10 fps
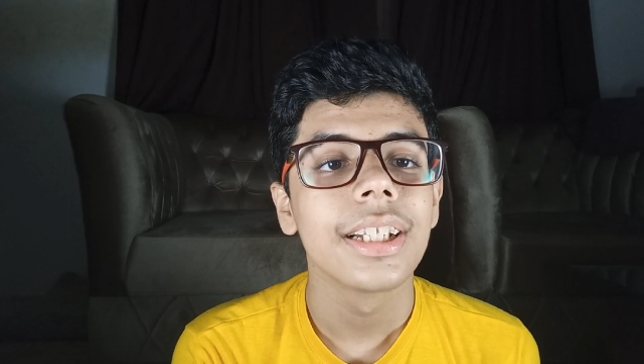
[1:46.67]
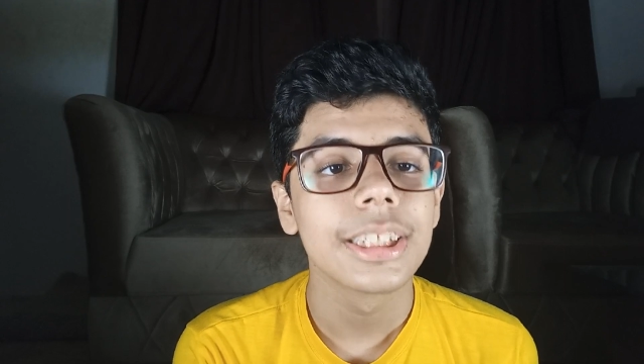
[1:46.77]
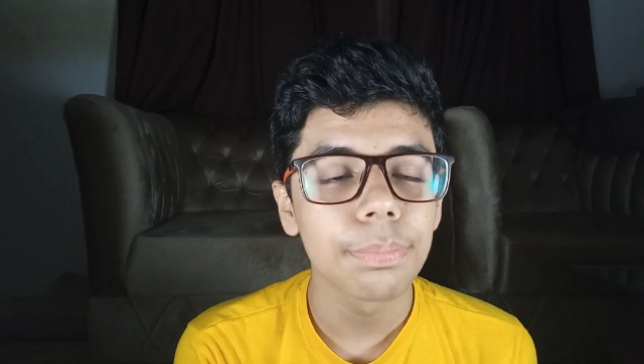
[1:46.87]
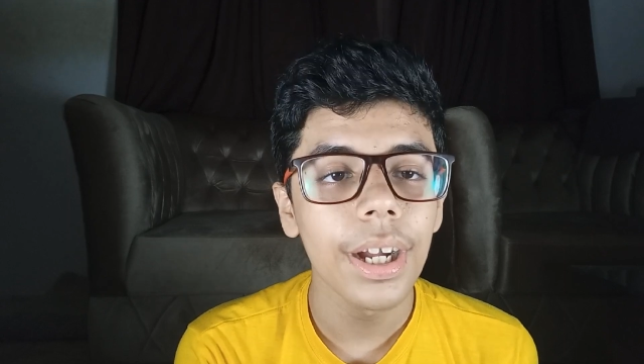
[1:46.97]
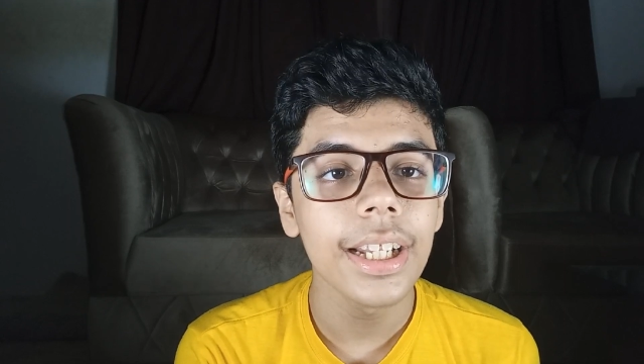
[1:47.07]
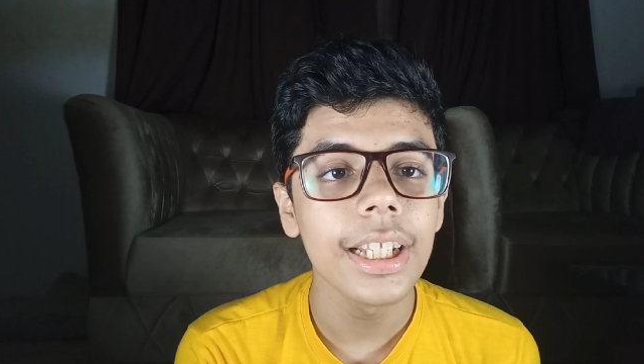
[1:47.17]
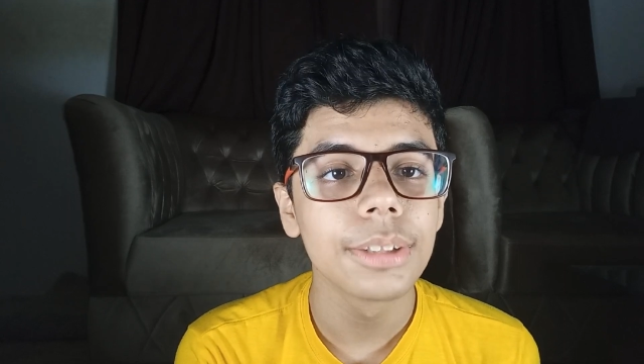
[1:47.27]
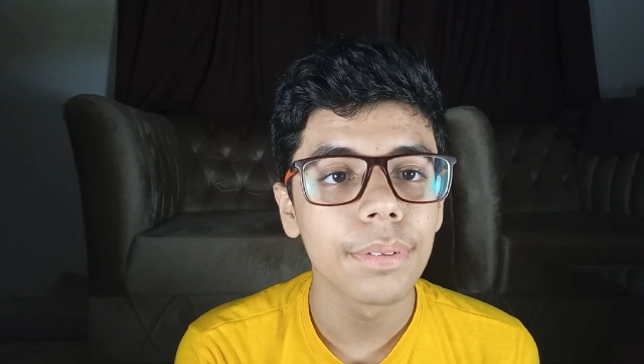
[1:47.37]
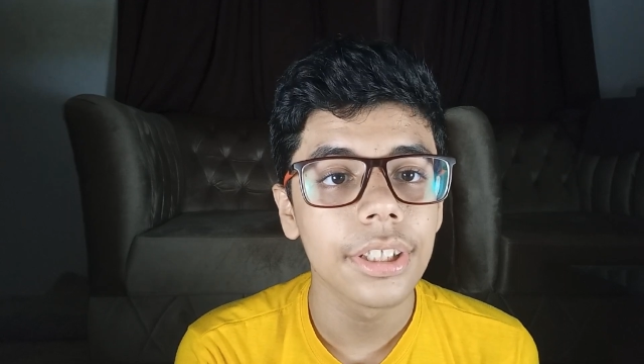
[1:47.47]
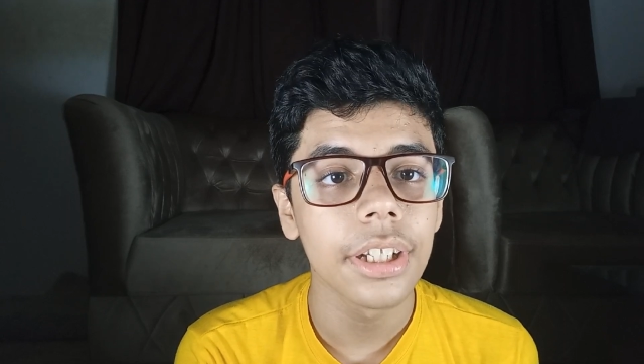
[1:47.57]
Despite its
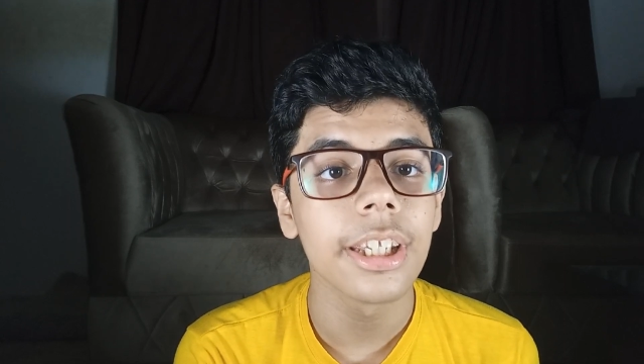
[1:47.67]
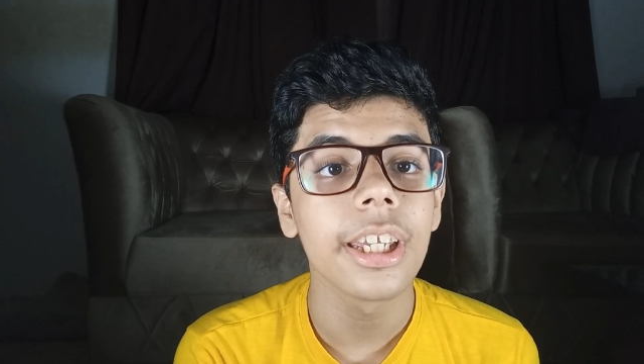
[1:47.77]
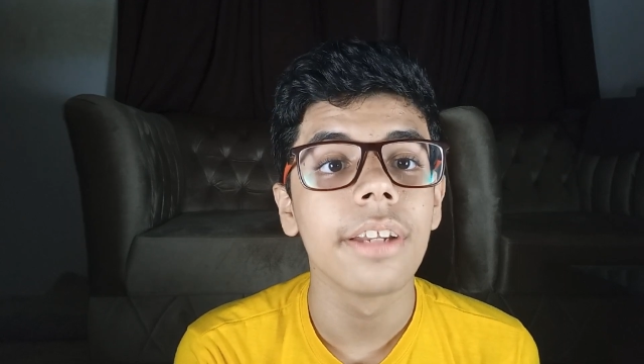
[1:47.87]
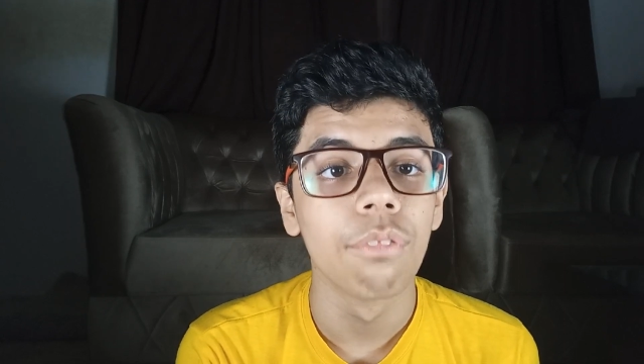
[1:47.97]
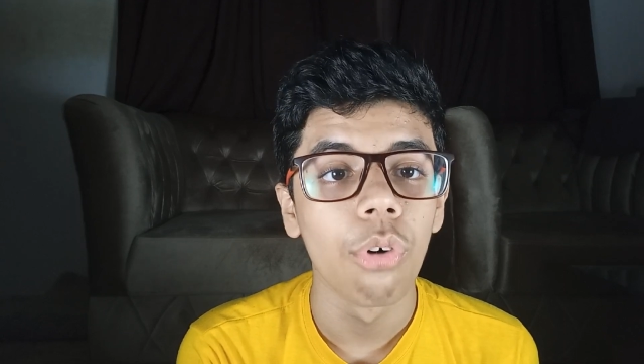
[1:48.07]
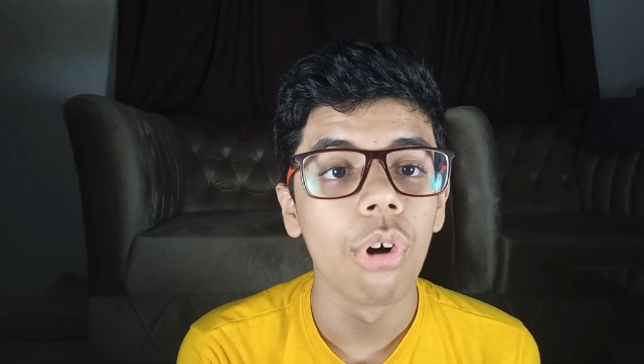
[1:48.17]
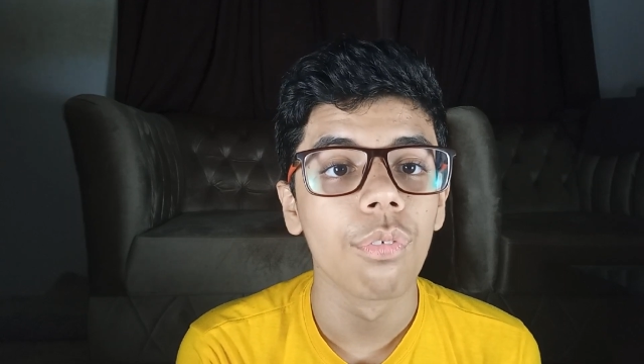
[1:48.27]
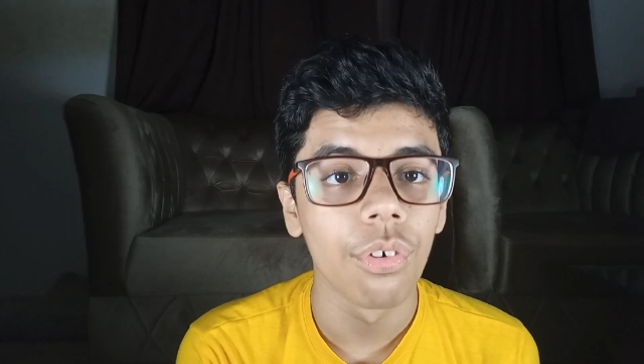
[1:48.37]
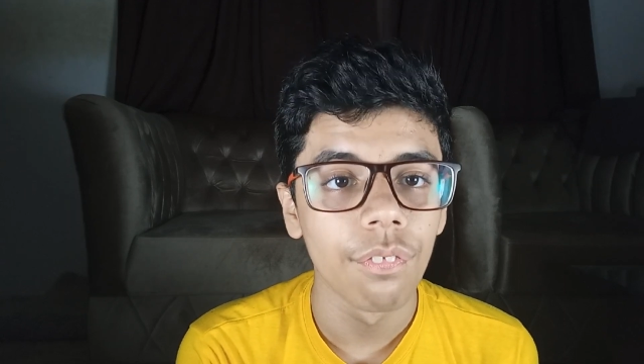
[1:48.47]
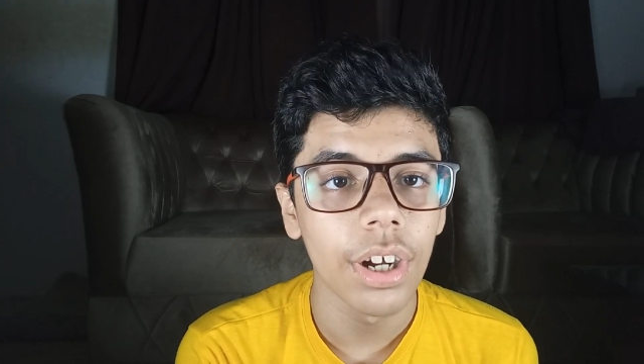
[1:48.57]
victory in World
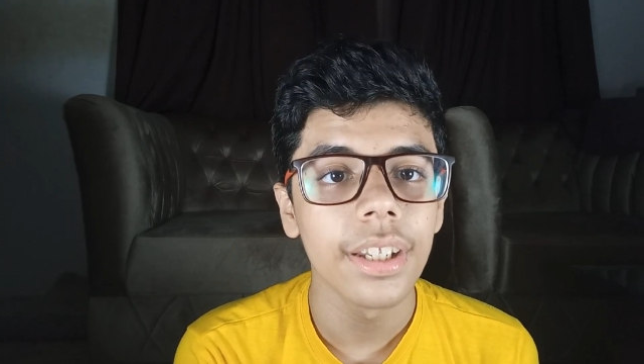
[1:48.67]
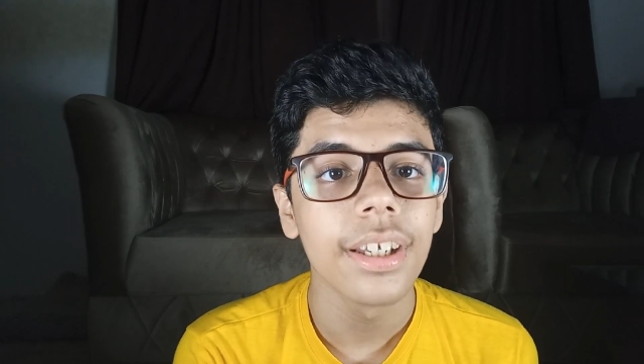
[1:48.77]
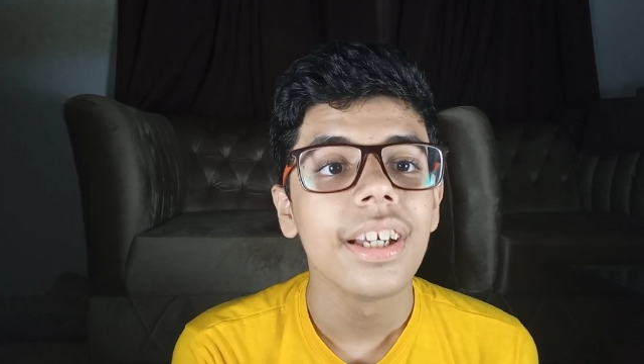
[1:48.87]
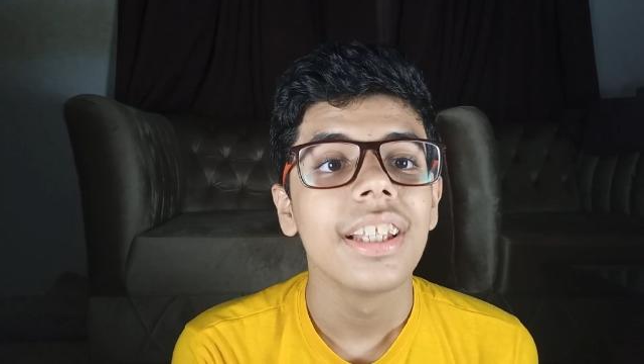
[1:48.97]
War I,